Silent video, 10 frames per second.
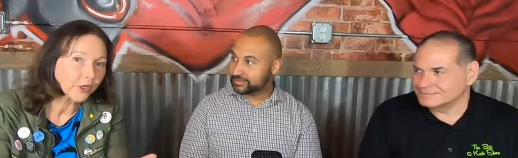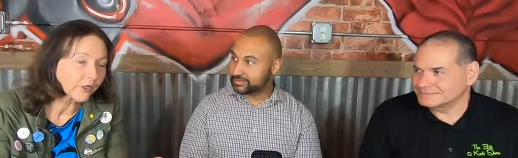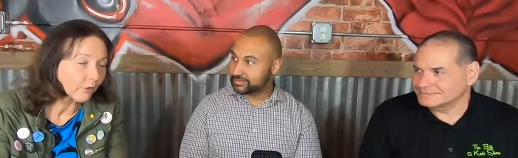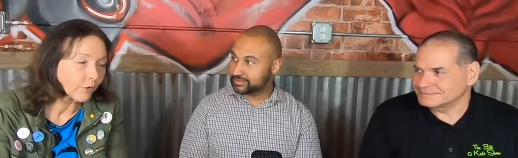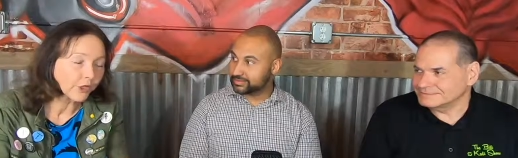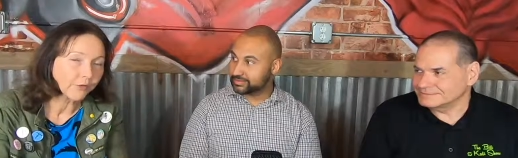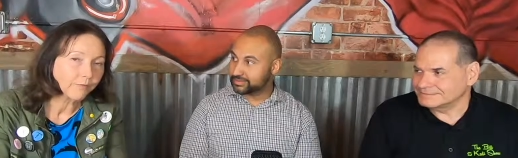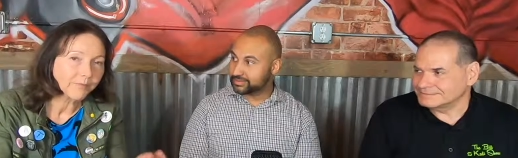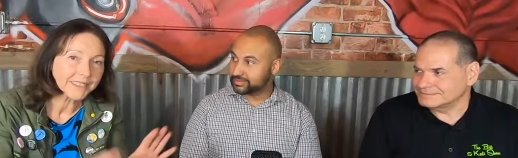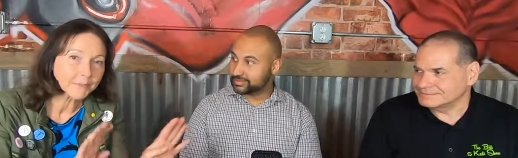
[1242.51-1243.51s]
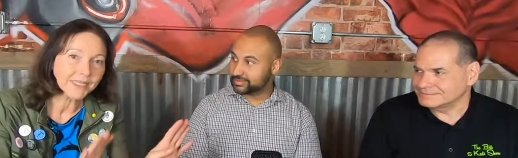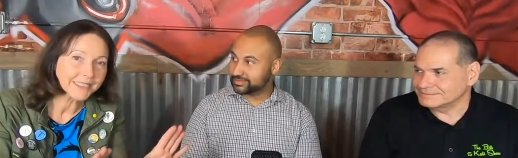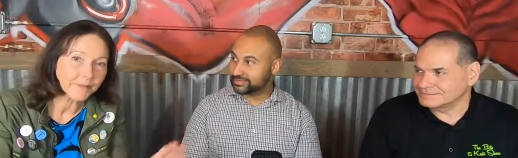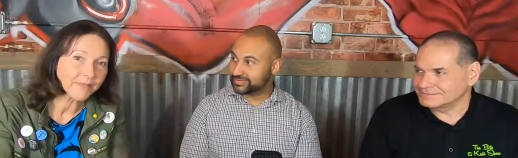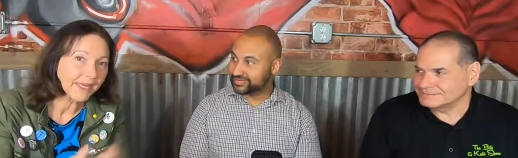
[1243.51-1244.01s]
Speaker 1: or you misplaced
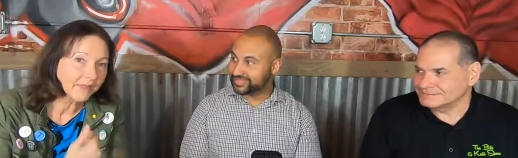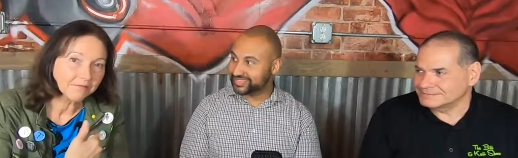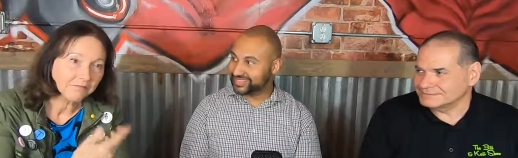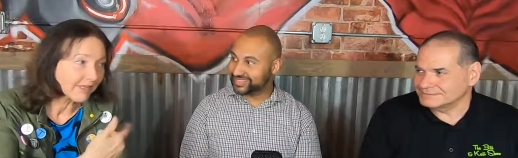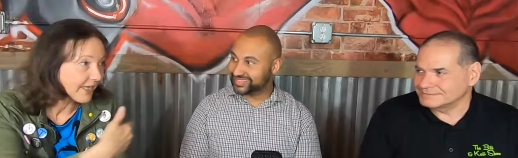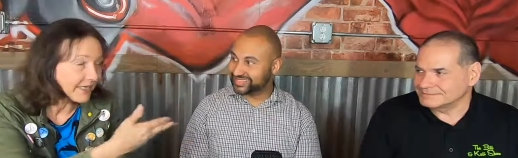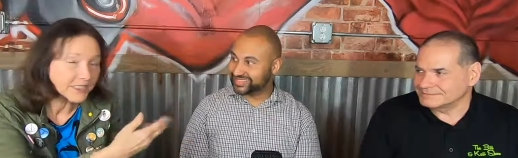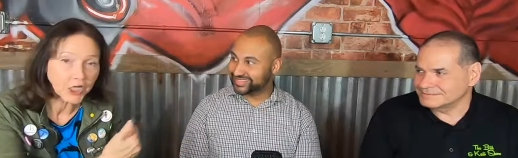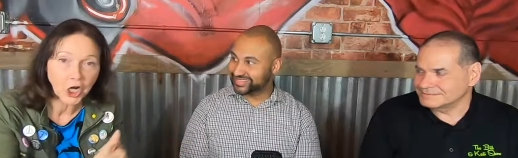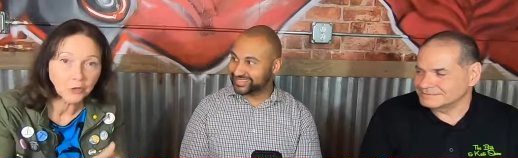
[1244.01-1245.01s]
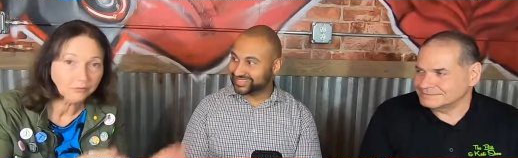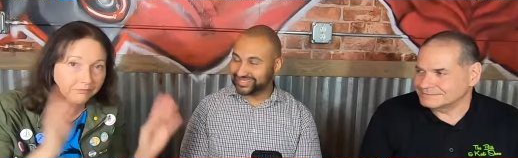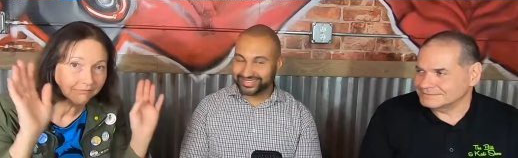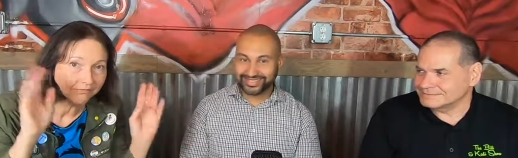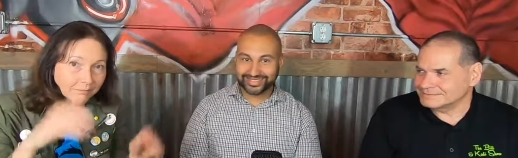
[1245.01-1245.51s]
something. Let us know.
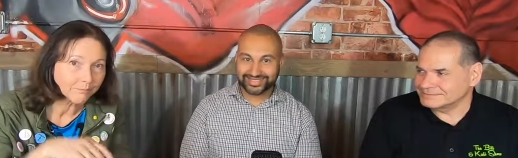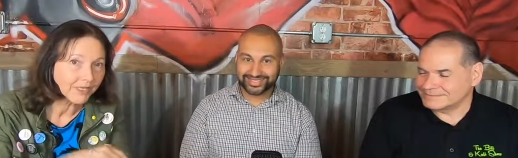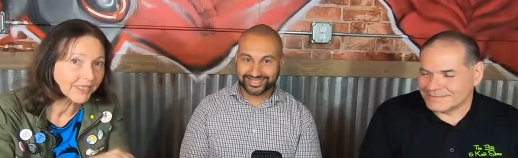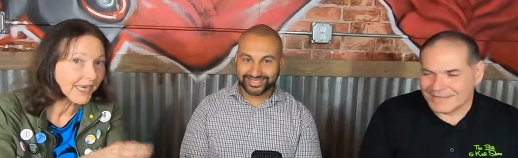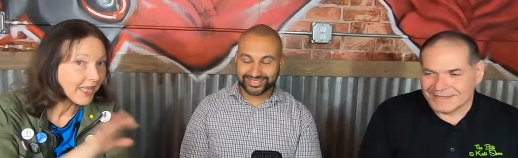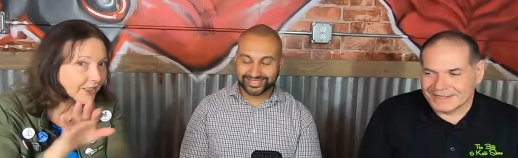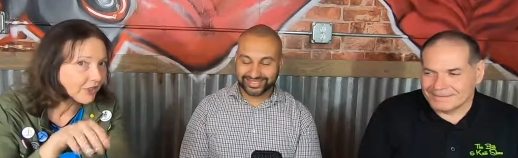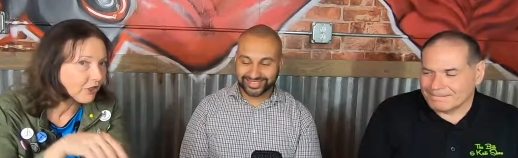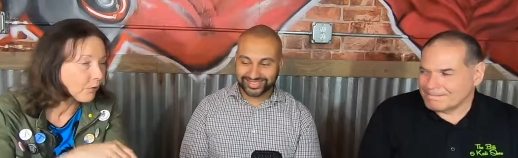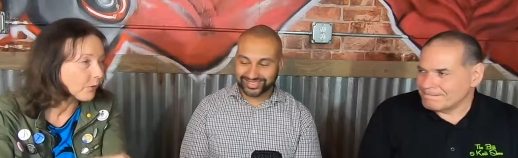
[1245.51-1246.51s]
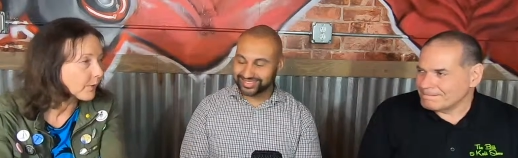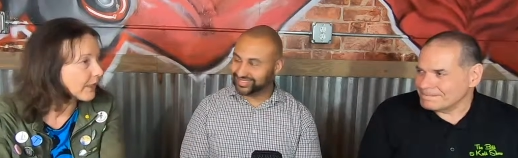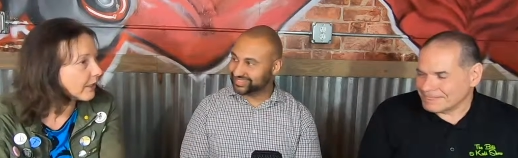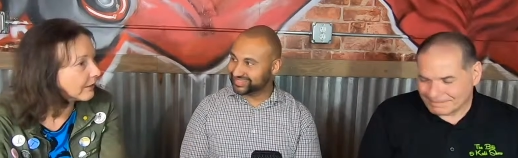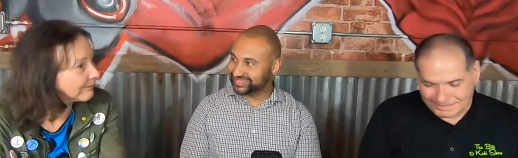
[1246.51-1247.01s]
Bill and Kali, you know where we
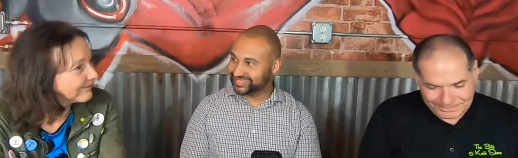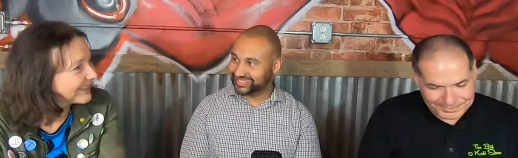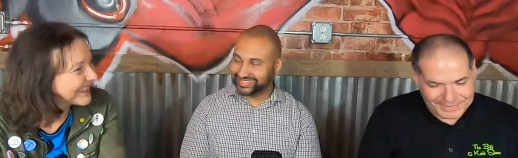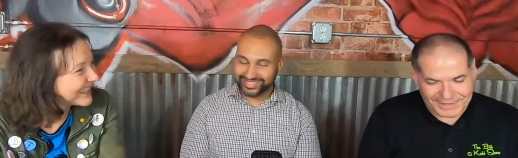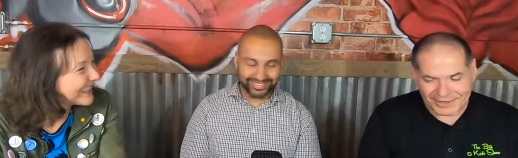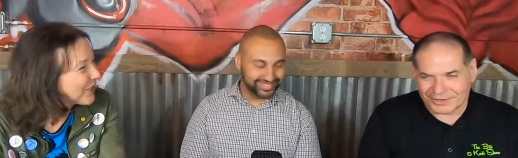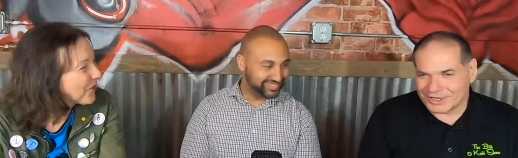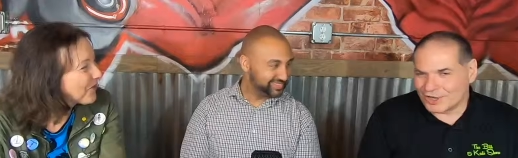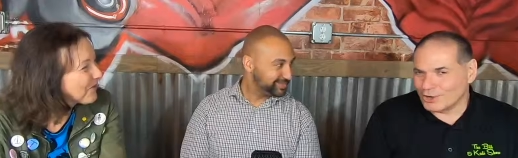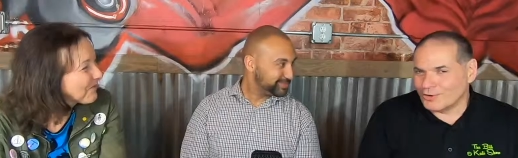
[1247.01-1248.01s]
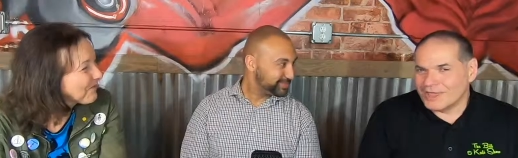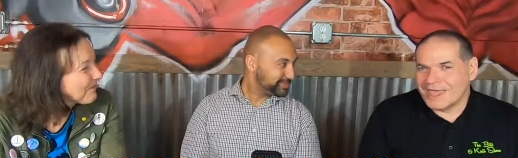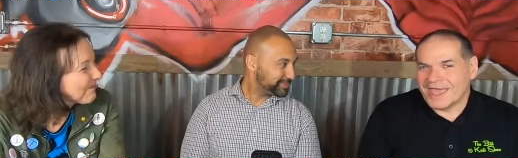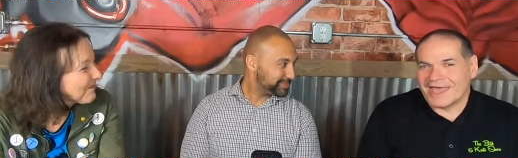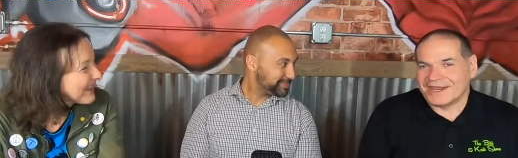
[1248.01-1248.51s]
are.
Speaker 2: There you go.
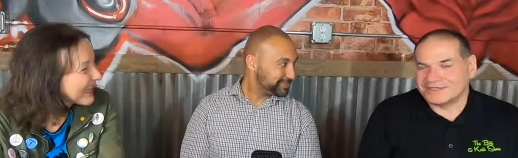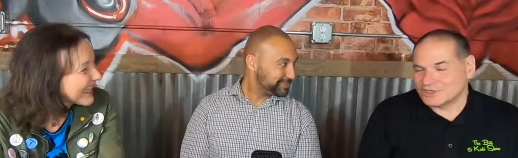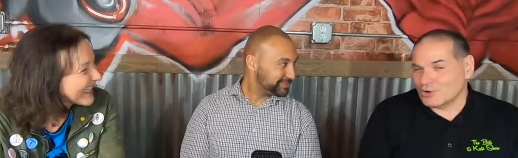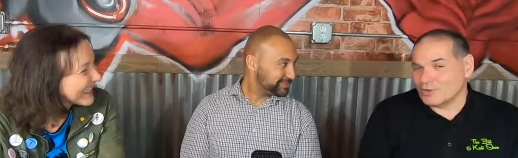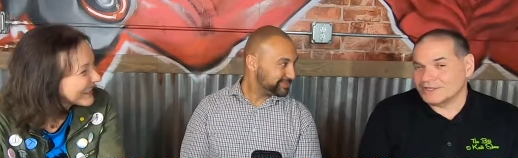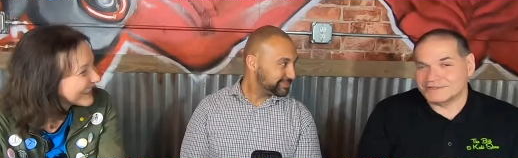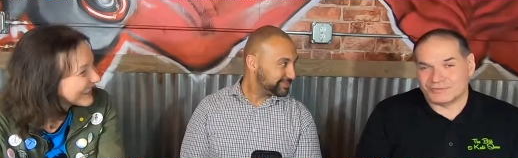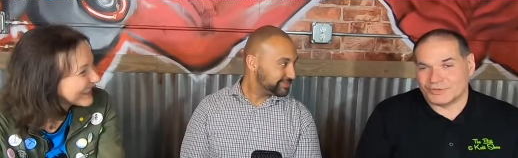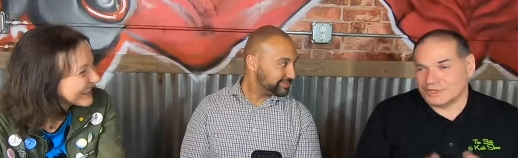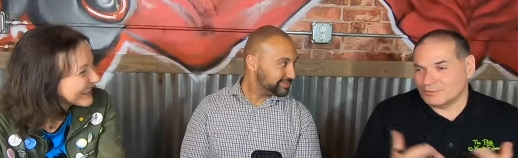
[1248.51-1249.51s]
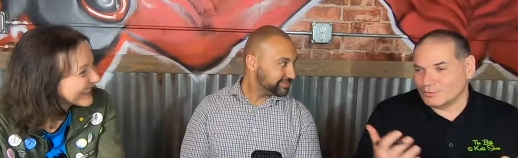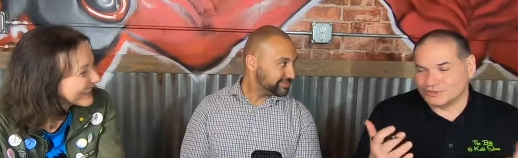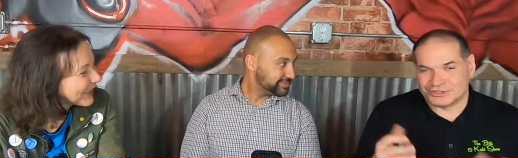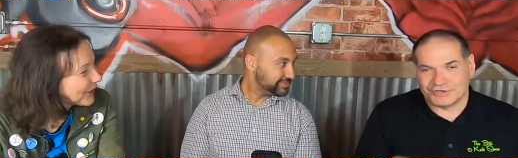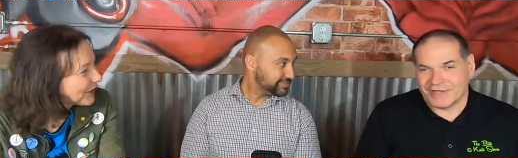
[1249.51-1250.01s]
And as always, we
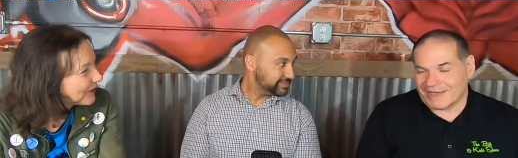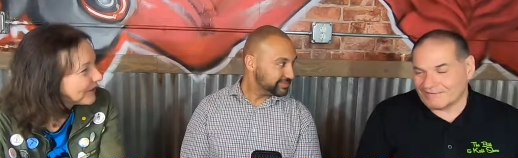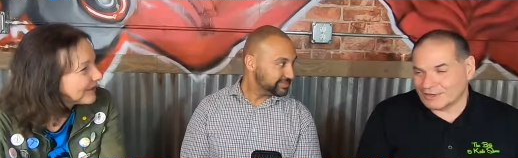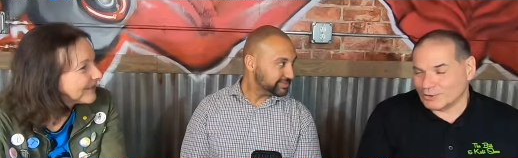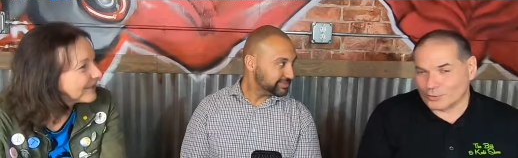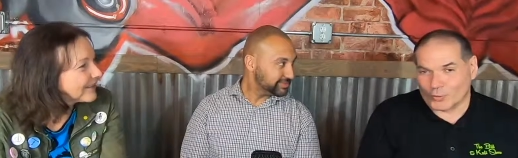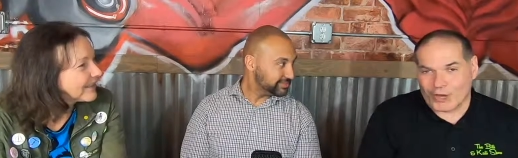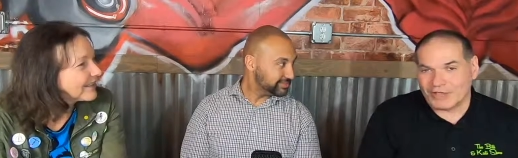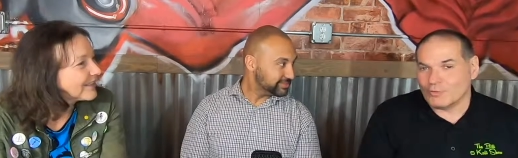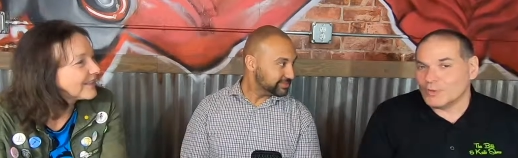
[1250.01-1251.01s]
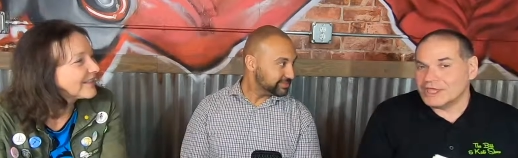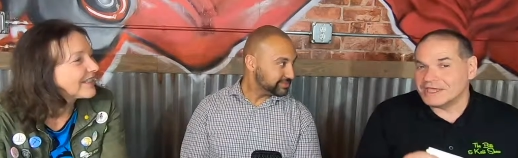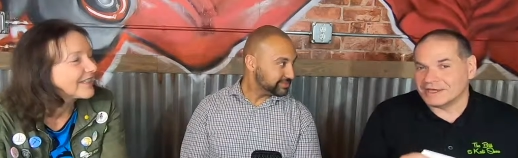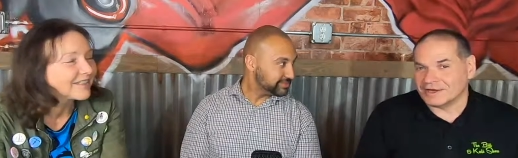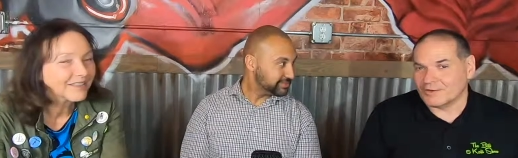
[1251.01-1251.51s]
wish you have a great week
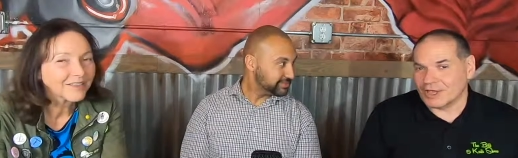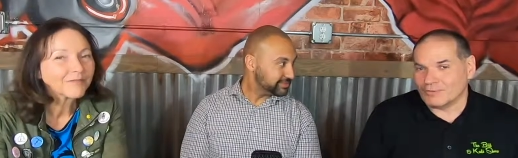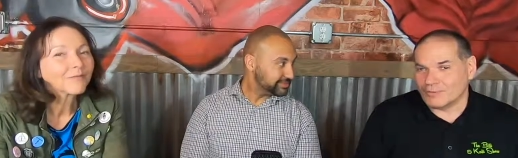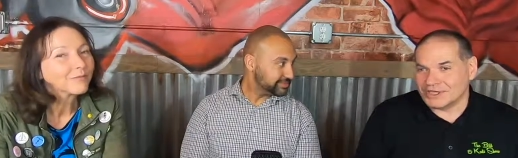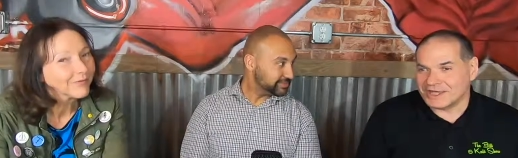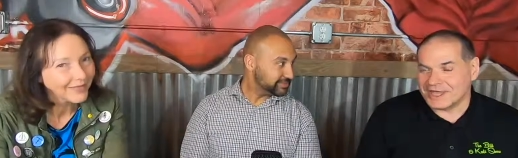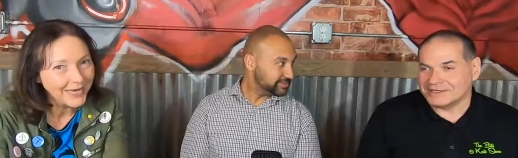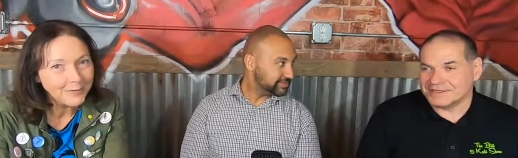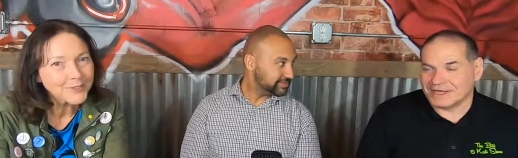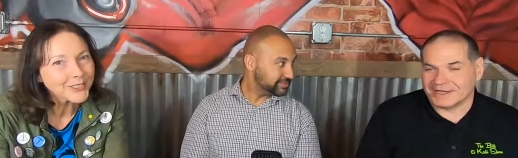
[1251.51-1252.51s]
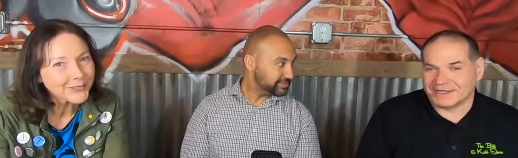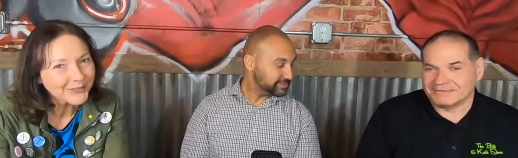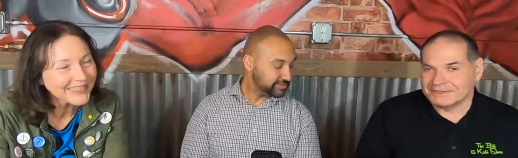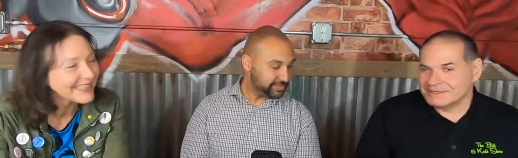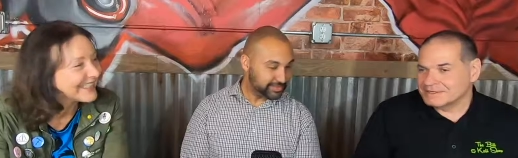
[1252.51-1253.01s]
and a great weekend. Uh, Absolutely. Uh,